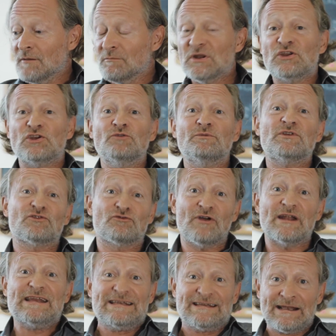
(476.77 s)
But humans
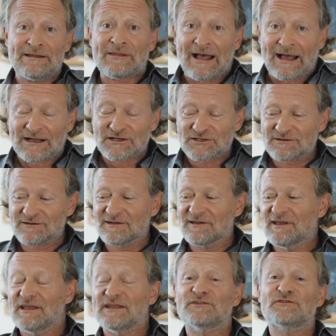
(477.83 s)
already did that
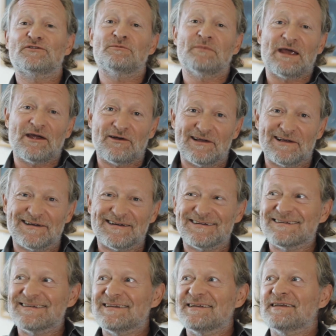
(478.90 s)
in
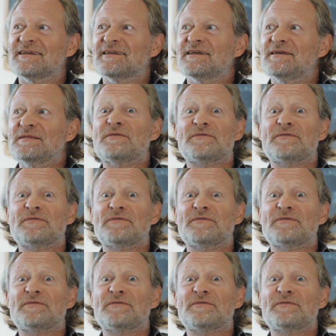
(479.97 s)
Sumeria in